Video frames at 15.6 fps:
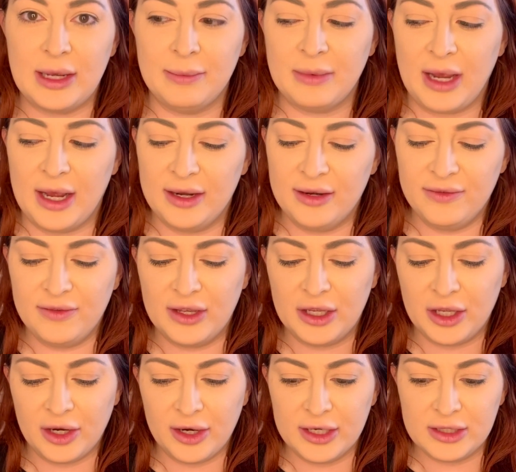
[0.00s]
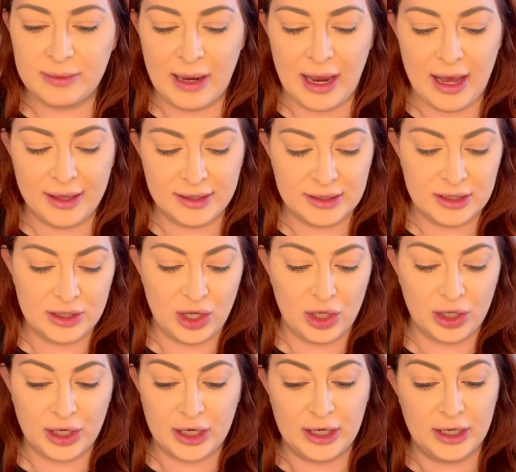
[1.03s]
I'm kind of like curious about how this is
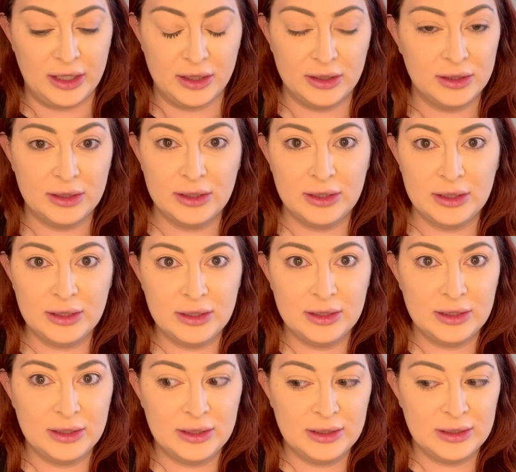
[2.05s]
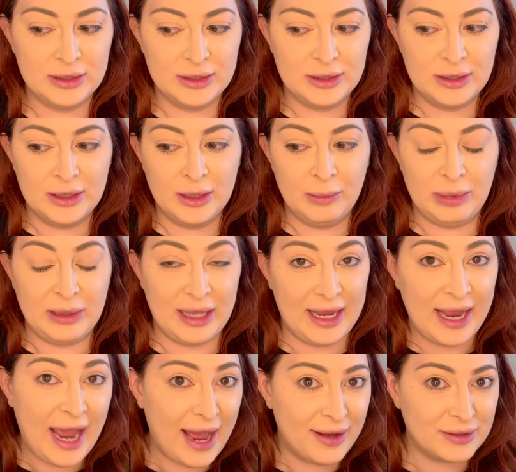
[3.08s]
all going to
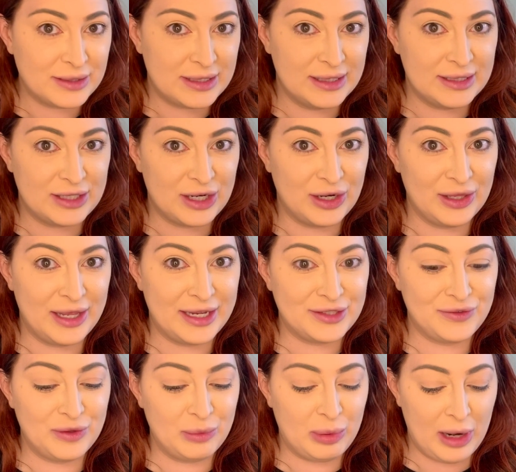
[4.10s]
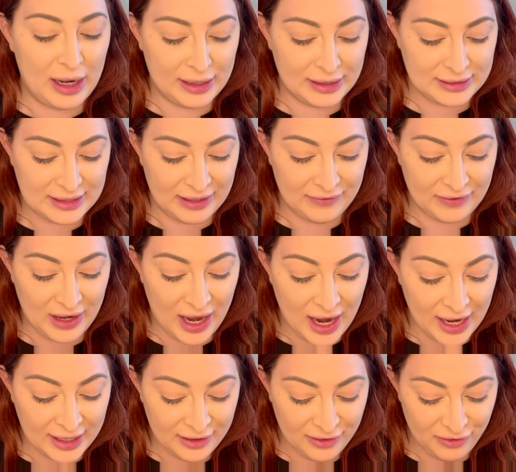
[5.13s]
play out, since her last few products have
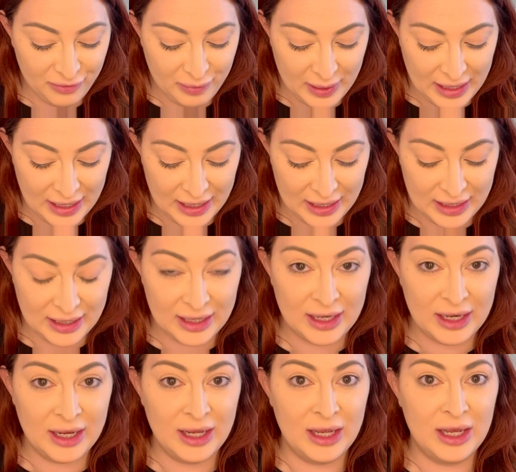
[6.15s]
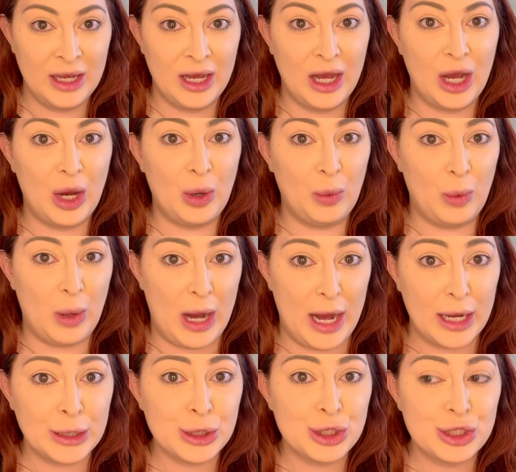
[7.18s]
kind of been a
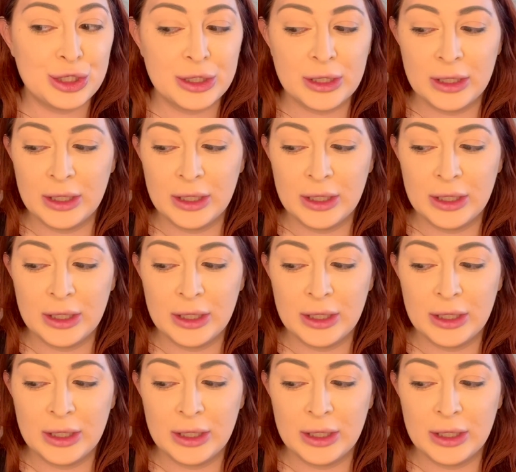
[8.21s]
wash.